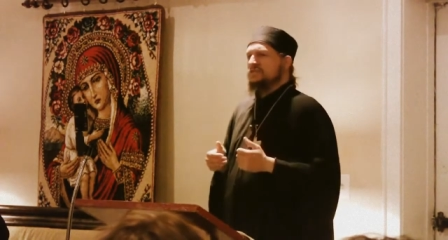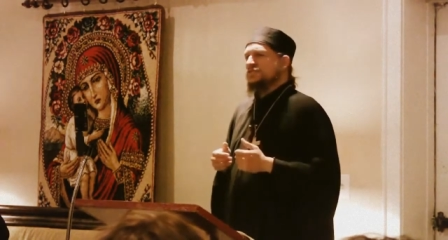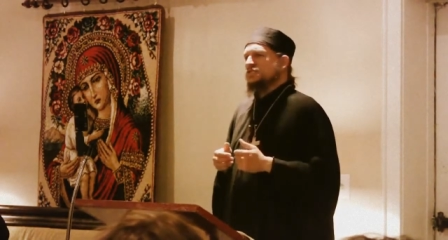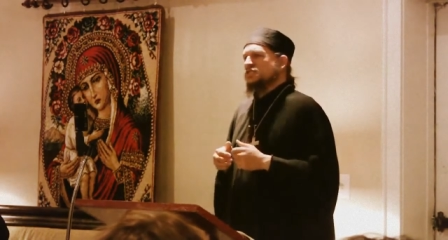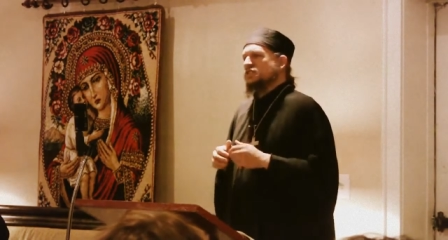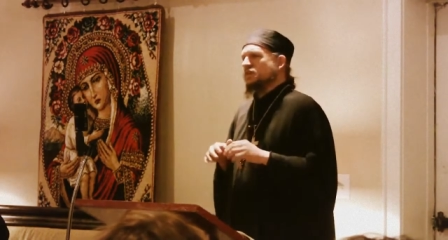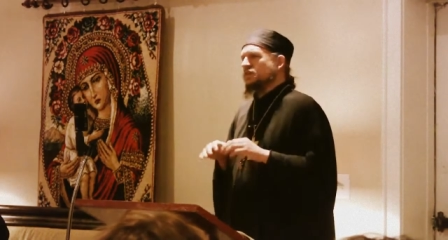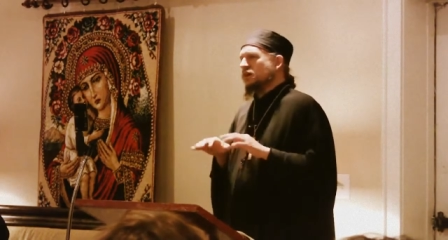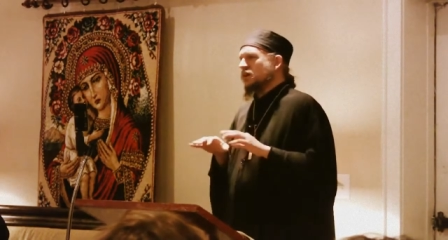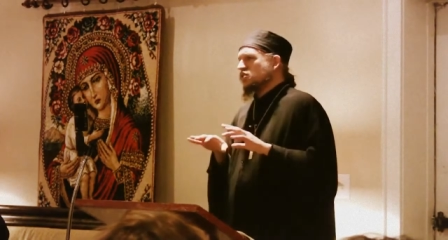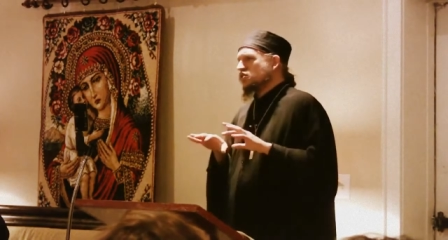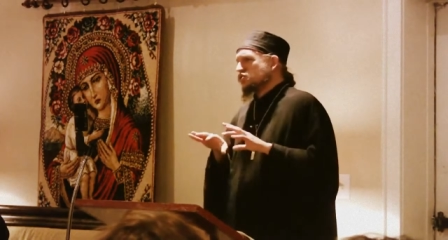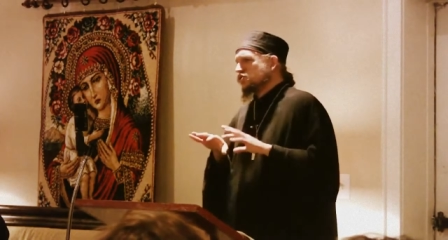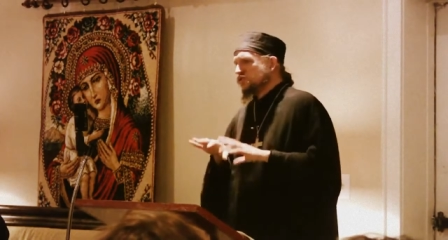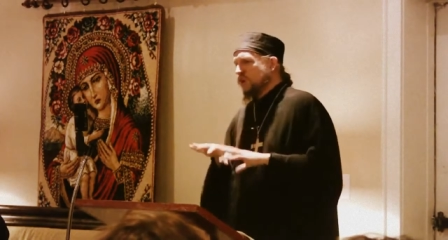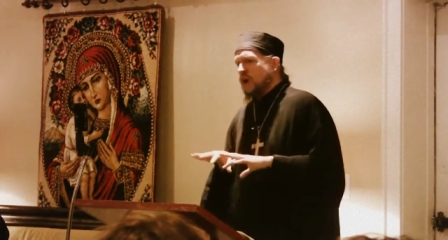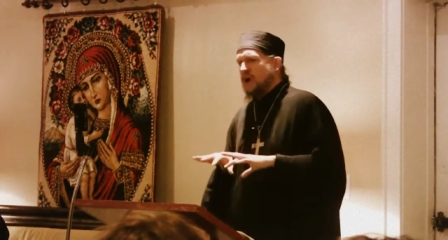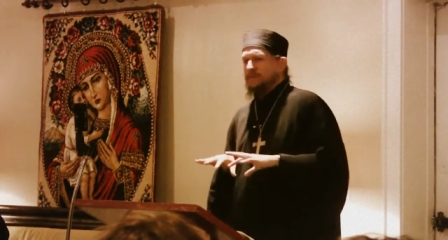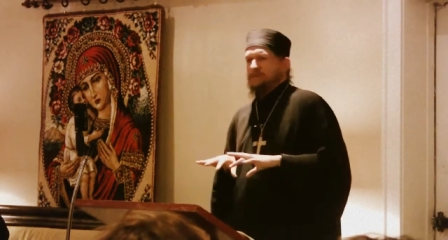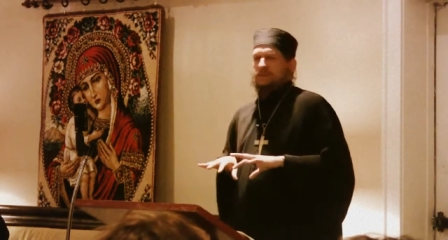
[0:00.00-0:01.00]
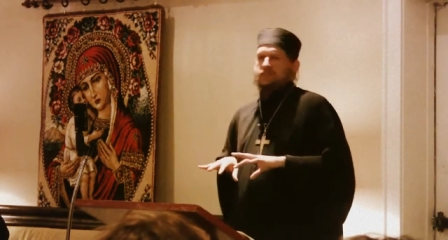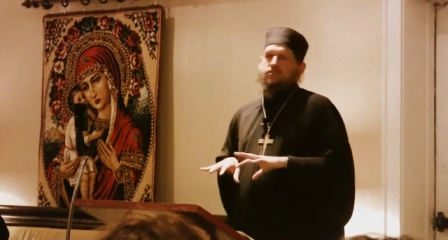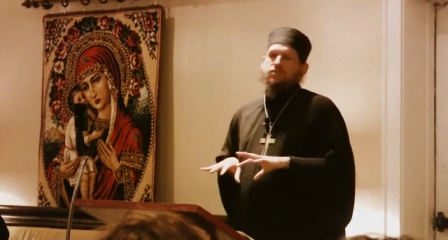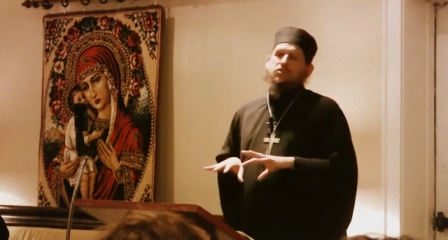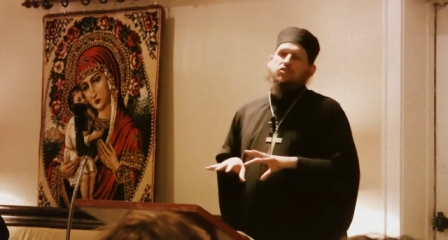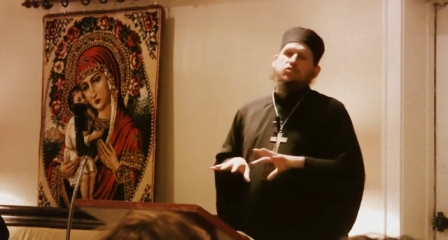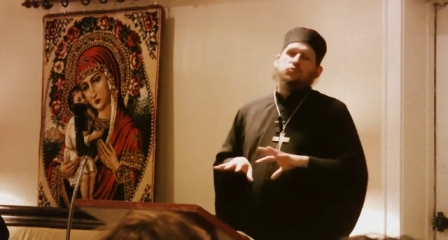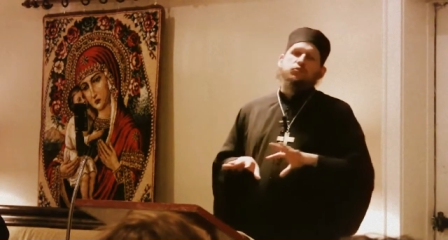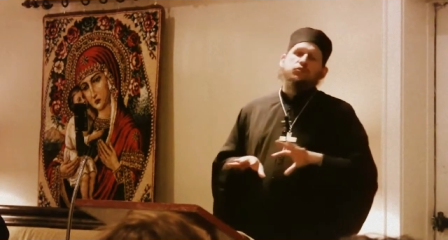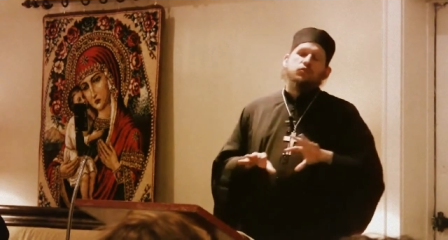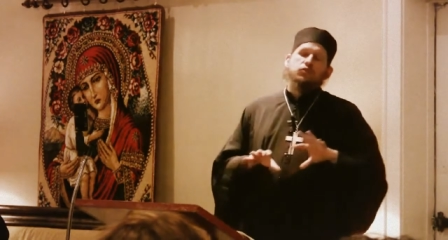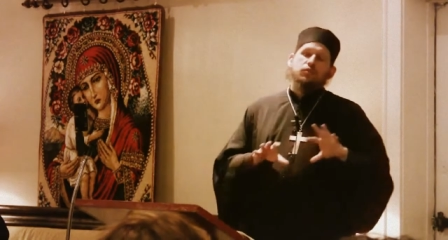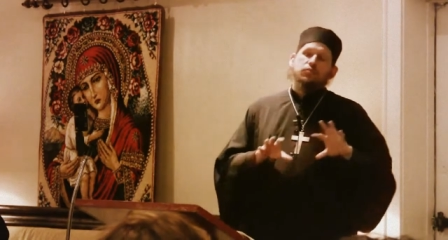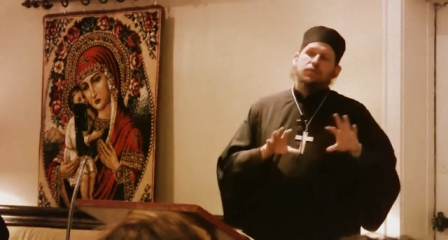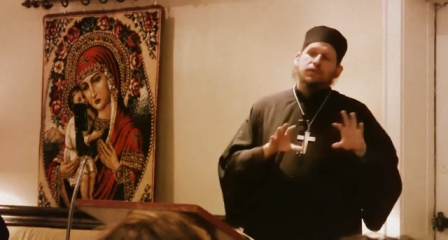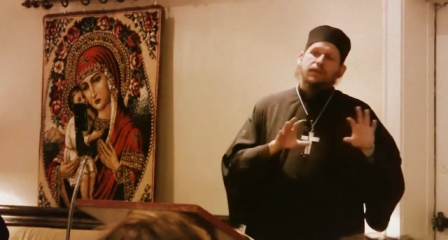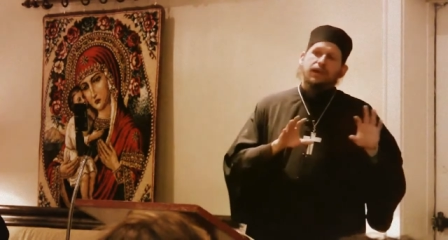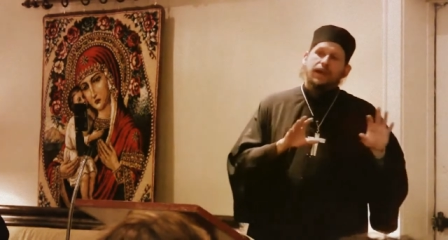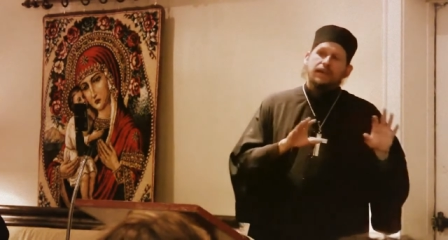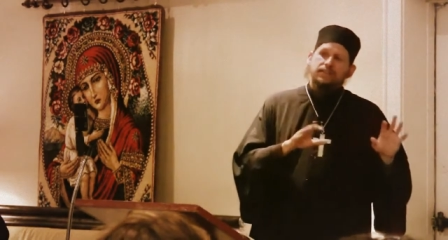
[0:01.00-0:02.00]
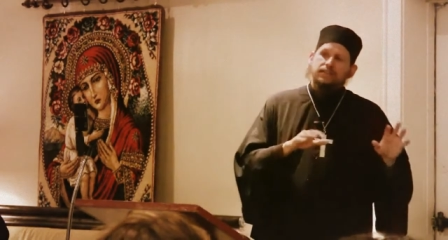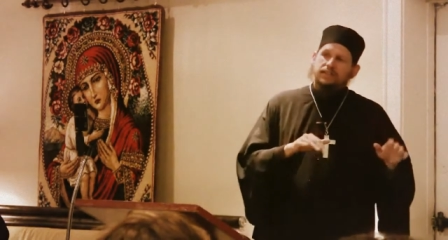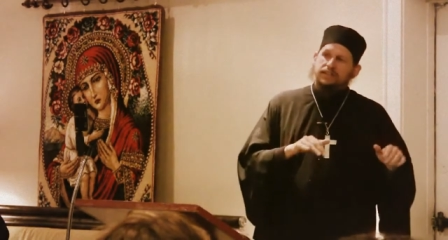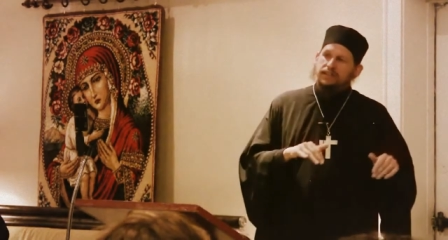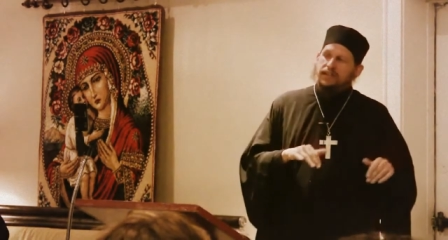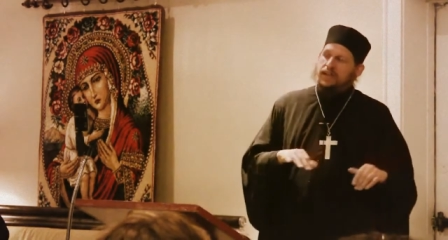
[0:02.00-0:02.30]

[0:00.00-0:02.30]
which is a sharp distinction between the monastic